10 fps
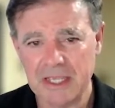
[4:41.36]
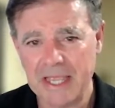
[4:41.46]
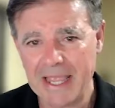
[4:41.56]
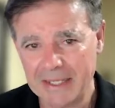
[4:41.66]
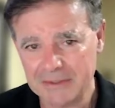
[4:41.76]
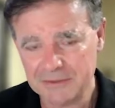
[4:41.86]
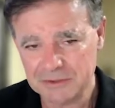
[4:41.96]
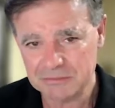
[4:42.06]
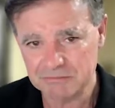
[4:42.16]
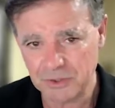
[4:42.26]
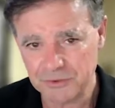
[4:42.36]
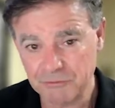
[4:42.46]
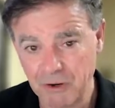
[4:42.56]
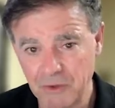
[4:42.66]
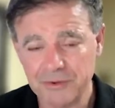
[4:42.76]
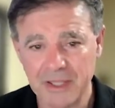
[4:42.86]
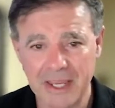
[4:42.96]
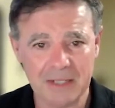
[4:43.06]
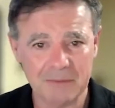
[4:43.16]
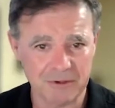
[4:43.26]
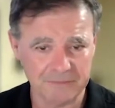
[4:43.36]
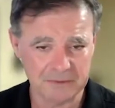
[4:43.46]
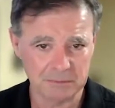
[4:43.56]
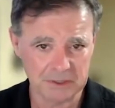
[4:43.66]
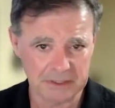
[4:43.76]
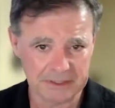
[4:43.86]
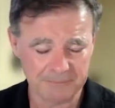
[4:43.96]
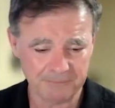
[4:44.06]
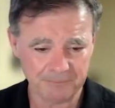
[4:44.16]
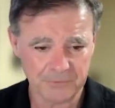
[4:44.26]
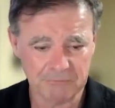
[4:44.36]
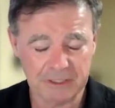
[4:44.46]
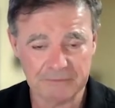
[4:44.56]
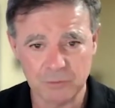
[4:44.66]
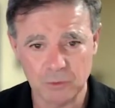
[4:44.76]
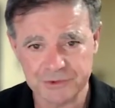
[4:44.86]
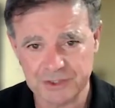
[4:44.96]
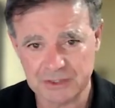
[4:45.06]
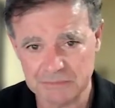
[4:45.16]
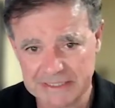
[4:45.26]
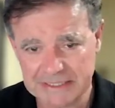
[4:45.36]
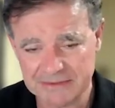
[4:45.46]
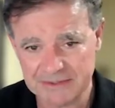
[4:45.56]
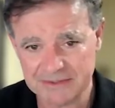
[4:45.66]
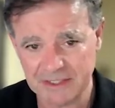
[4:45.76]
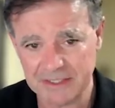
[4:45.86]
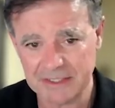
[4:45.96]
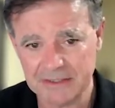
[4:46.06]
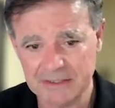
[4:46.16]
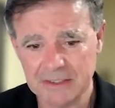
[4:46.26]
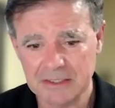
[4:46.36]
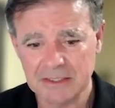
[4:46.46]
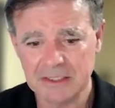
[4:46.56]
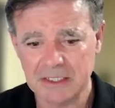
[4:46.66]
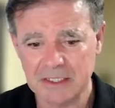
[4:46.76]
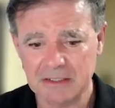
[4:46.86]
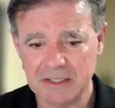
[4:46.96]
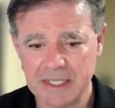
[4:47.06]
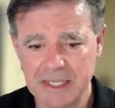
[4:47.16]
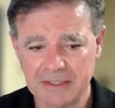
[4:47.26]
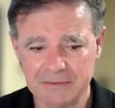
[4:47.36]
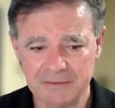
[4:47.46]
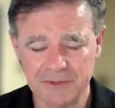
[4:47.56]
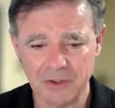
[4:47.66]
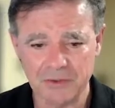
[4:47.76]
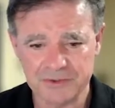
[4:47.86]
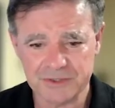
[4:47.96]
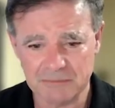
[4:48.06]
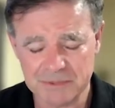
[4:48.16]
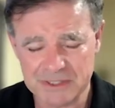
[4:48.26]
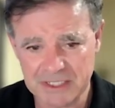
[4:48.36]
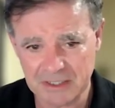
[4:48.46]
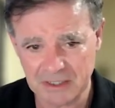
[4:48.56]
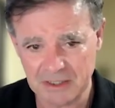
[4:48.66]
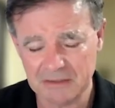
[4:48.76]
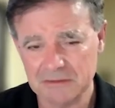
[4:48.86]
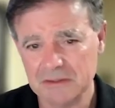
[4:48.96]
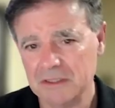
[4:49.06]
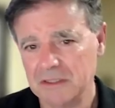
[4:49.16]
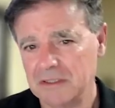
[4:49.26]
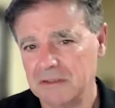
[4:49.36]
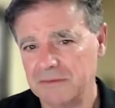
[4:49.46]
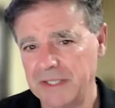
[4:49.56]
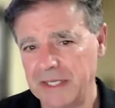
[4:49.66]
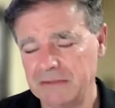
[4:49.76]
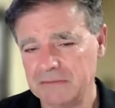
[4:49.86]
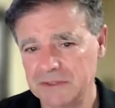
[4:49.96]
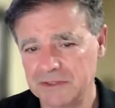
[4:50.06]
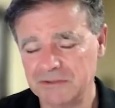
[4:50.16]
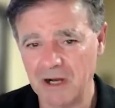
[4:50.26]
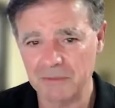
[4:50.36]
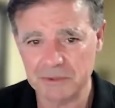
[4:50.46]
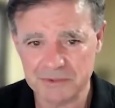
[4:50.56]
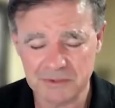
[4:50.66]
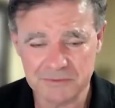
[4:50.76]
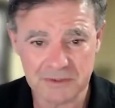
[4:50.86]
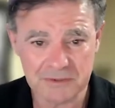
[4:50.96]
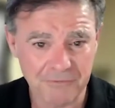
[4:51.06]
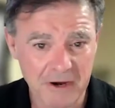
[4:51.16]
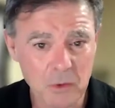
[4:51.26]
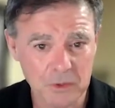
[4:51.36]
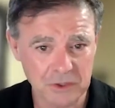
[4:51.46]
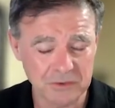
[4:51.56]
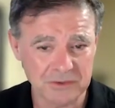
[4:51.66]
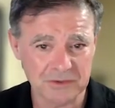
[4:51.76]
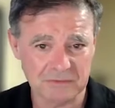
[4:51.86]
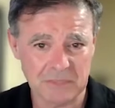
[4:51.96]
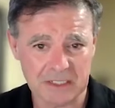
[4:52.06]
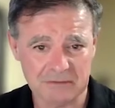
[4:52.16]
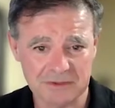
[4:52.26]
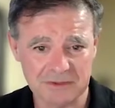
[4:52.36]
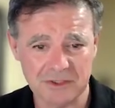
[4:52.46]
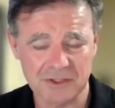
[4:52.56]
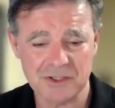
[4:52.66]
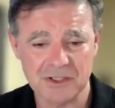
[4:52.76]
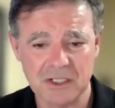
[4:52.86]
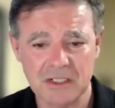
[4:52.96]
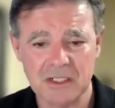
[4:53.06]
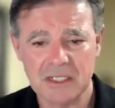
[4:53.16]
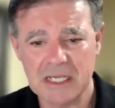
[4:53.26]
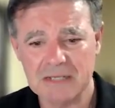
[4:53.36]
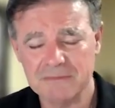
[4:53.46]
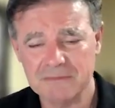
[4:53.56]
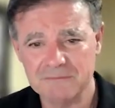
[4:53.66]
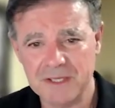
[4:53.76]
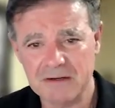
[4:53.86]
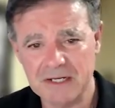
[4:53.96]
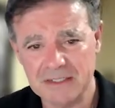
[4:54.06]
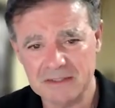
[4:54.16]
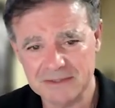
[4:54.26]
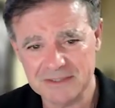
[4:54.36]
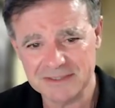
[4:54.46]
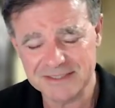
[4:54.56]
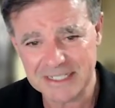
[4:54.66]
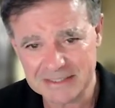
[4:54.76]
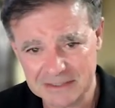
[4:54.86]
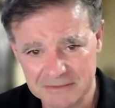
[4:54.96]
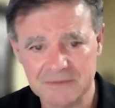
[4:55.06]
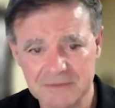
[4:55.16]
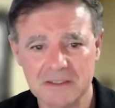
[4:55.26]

and both growth and profitability, reinforcing the McKinsey study. And those in particular that describe themselves as frequent users of market research have very distinctively